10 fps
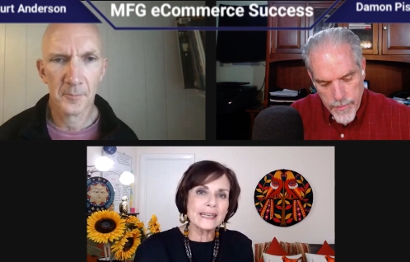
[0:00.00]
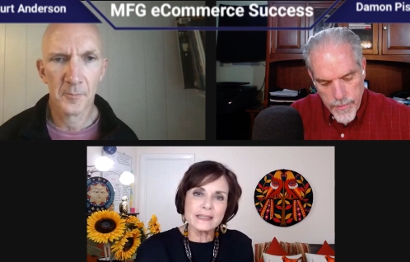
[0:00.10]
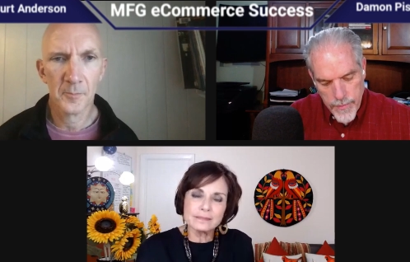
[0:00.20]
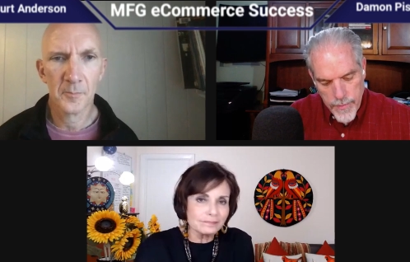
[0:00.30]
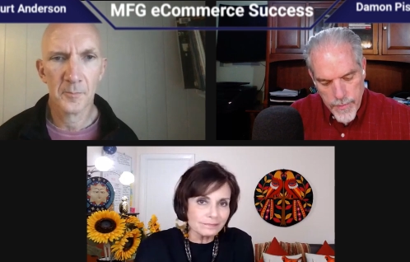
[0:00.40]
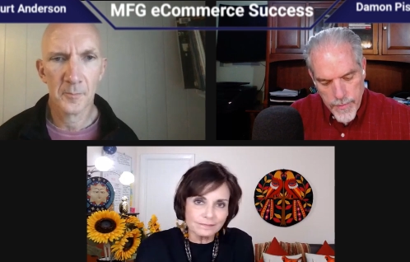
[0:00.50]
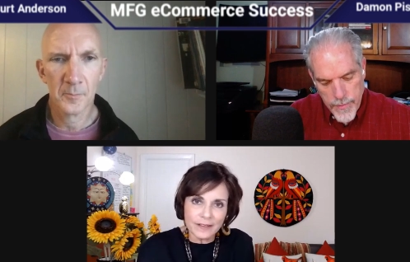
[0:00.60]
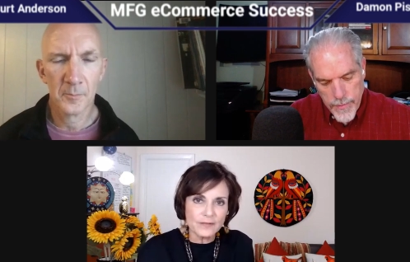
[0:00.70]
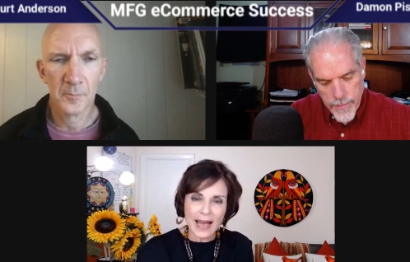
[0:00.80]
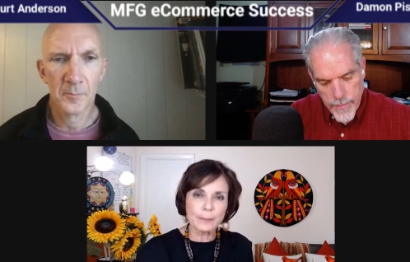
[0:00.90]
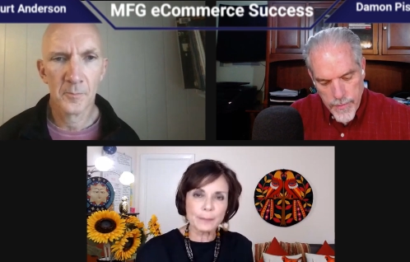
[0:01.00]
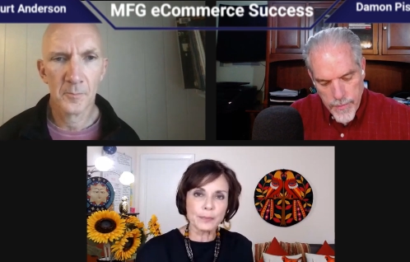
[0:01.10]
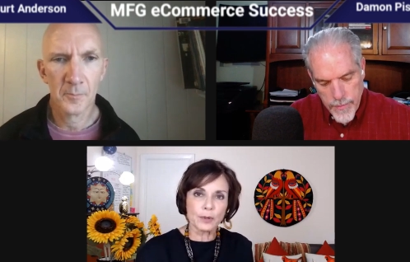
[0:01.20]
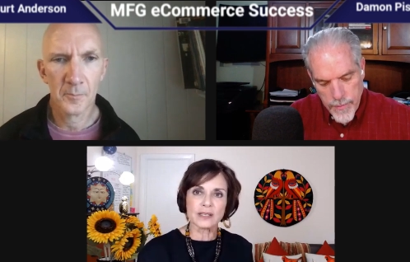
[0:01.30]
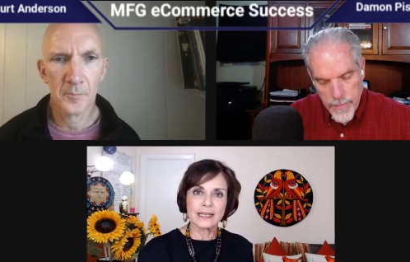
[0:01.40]
Speaker 1: it
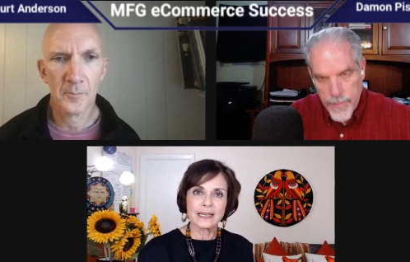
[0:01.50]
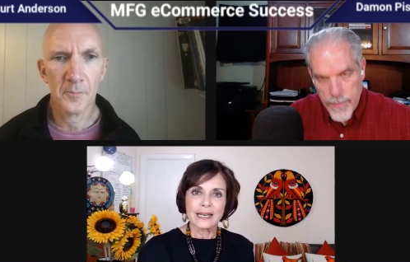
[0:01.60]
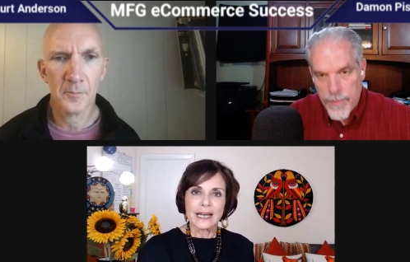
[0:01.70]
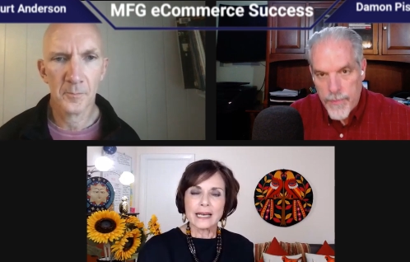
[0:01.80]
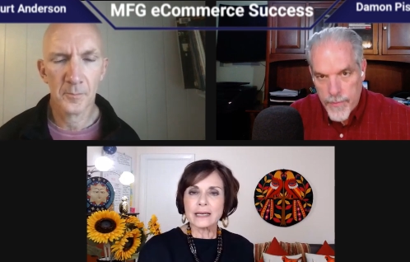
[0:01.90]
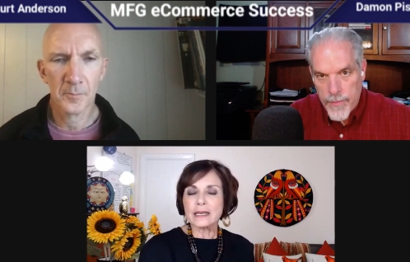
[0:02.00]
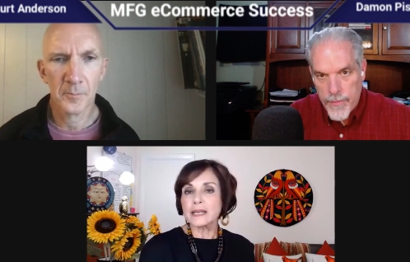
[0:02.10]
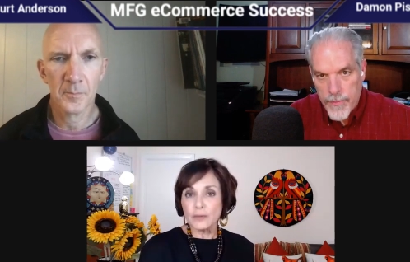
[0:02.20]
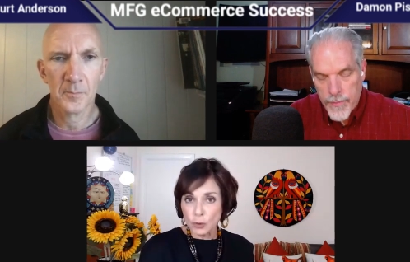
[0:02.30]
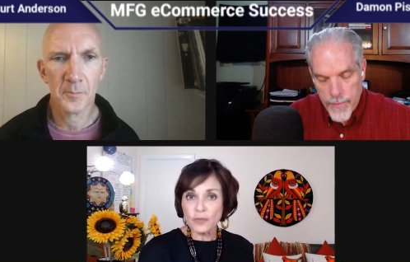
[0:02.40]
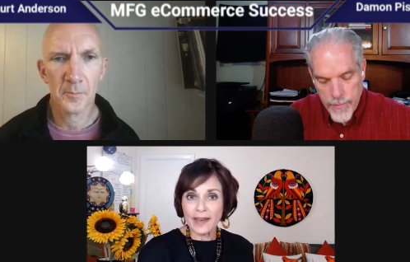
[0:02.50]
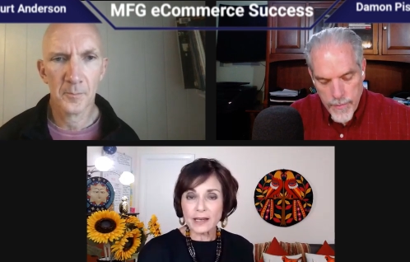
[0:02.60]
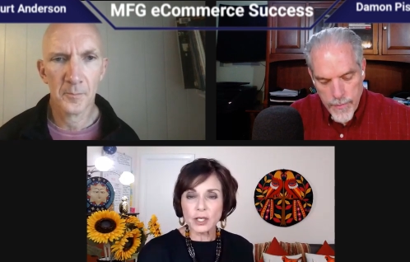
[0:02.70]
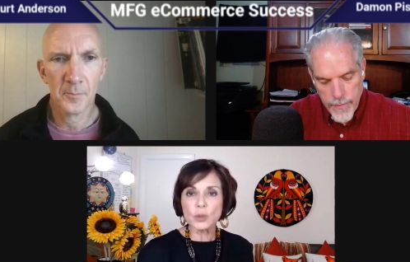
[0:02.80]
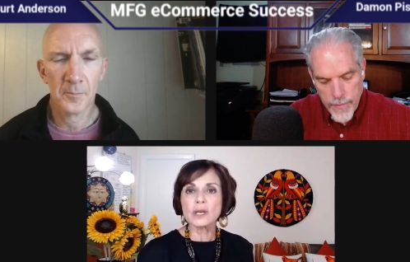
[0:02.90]
evaporate. Mm-hmm give your thank
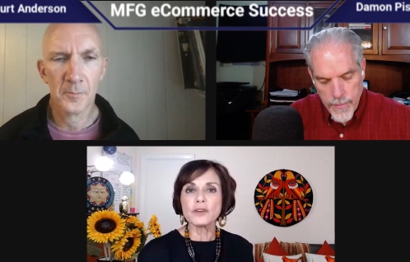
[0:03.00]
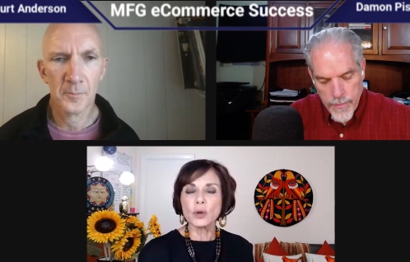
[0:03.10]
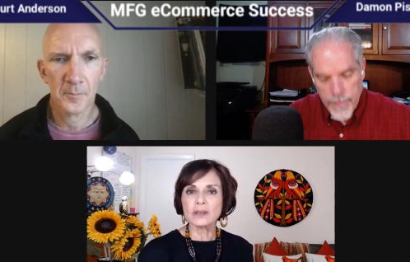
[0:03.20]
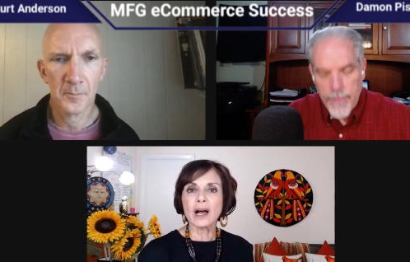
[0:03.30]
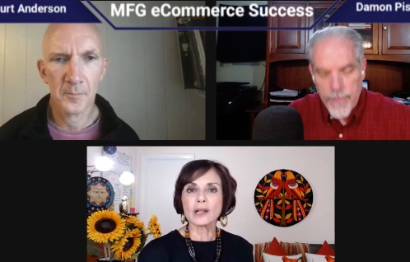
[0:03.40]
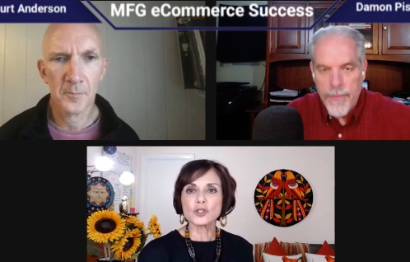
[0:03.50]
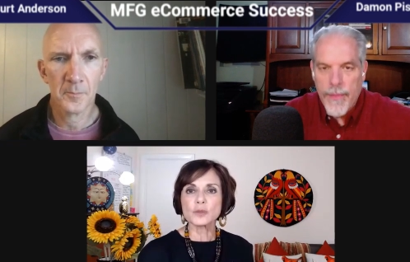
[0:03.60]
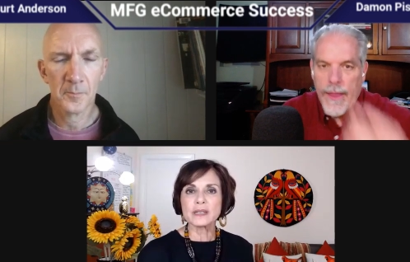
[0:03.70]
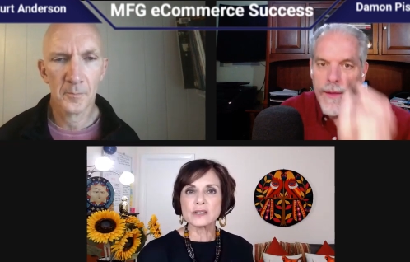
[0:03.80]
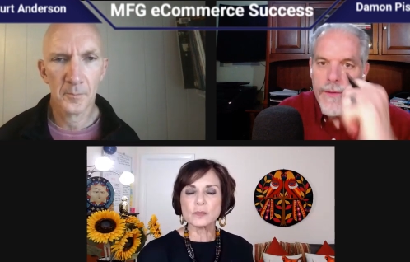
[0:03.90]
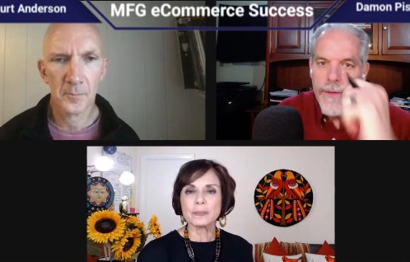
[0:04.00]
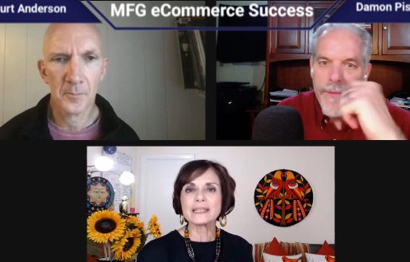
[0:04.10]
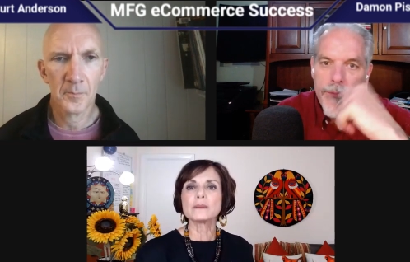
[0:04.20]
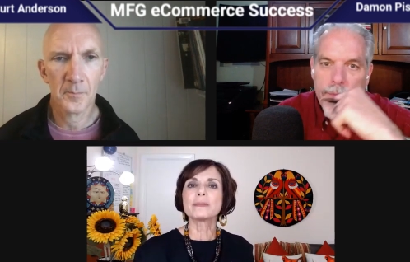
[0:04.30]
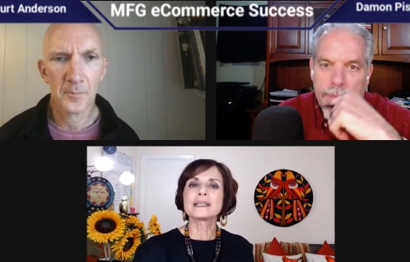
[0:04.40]
you give your acknowledgments but
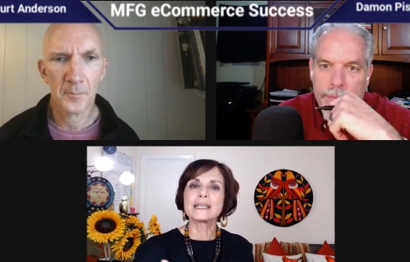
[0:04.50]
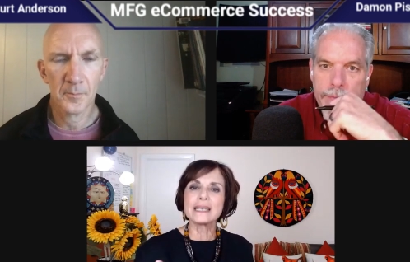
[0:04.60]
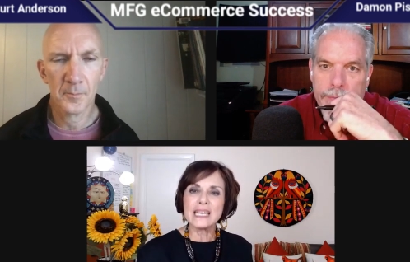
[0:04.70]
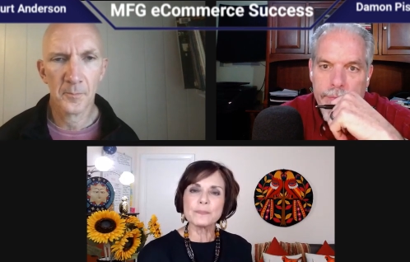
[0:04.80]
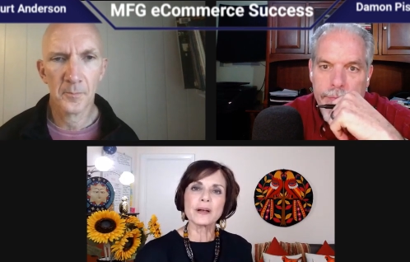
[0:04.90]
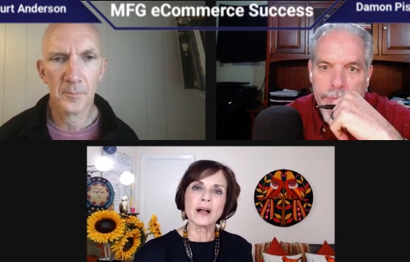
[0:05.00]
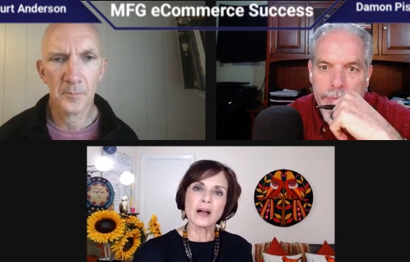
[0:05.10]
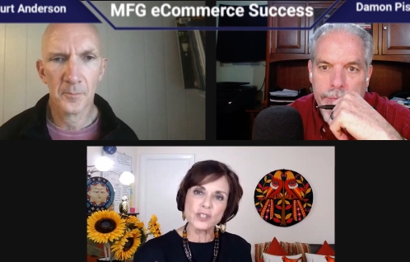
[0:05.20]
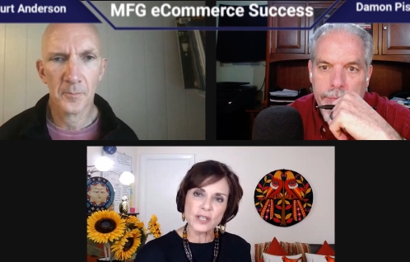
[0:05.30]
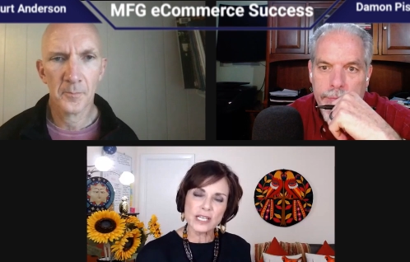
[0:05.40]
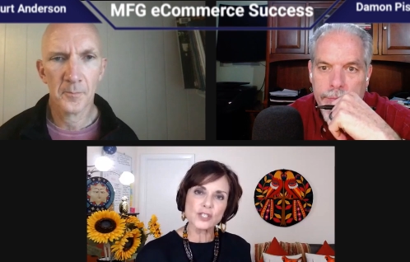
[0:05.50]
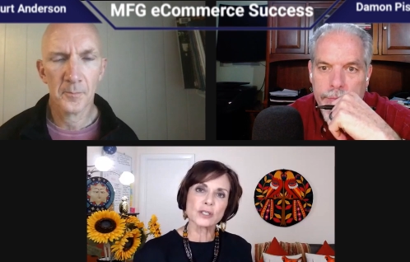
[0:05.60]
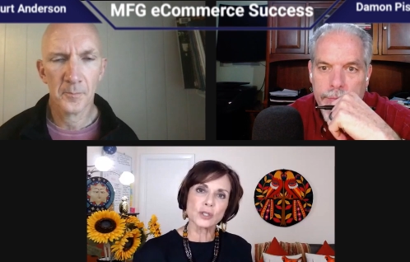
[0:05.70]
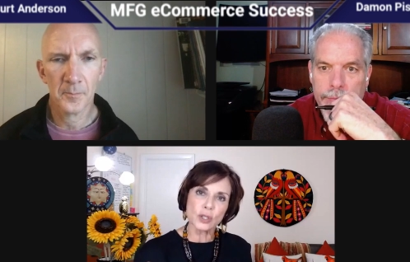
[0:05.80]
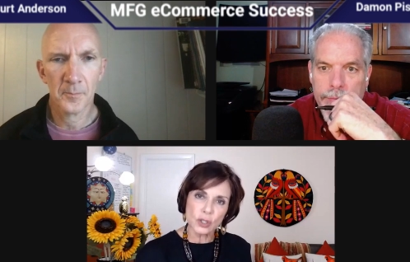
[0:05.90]
but keep the conversation